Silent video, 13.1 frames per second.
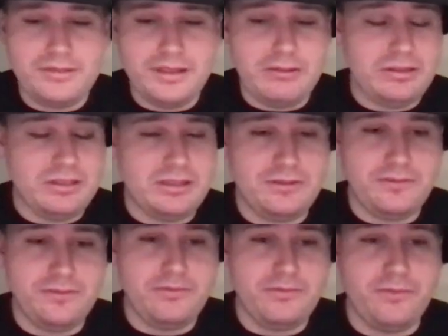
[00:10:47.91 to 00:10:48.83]
there was
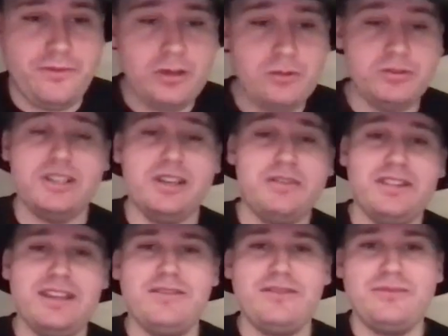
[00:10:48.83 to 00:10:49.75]
followers over
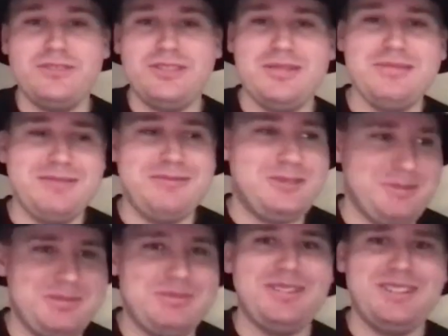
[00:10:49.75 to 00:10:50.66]
there from Germany, which
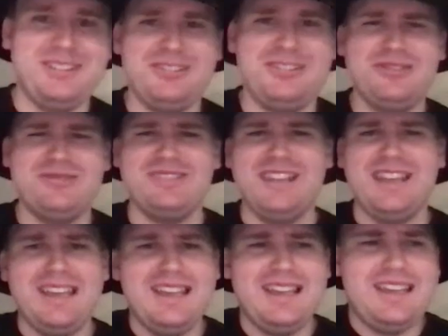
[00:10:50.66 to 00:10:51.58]
was really cool.
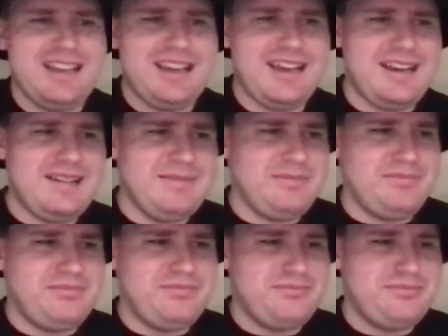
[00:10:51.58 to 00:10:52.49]

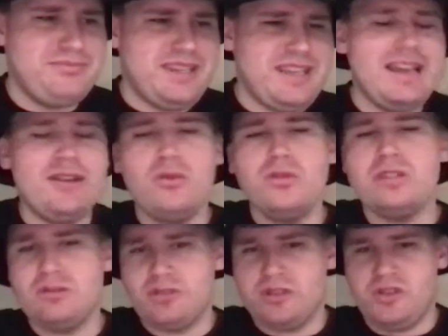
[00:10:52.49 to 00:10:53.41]
But yeah,
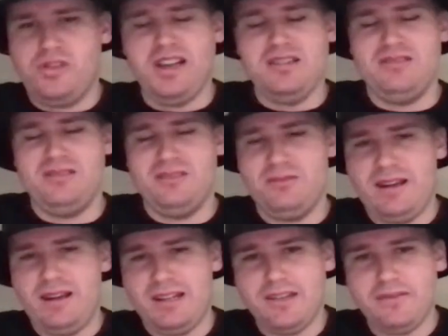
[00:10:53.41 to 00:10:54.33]
also Australia as
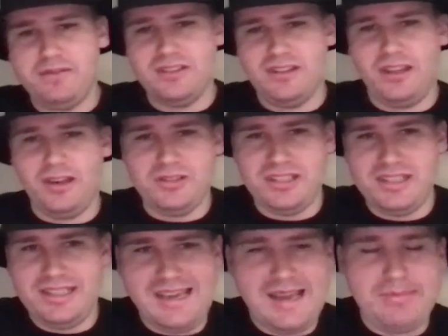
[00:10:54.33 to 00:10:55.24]
well. I'd love to go into
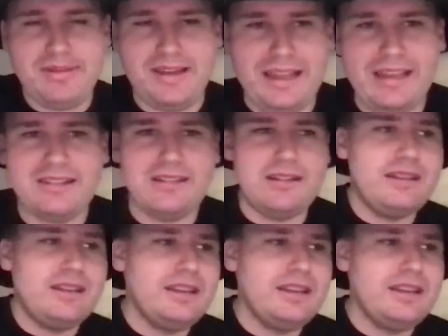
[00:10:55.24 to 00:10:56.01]
the outback and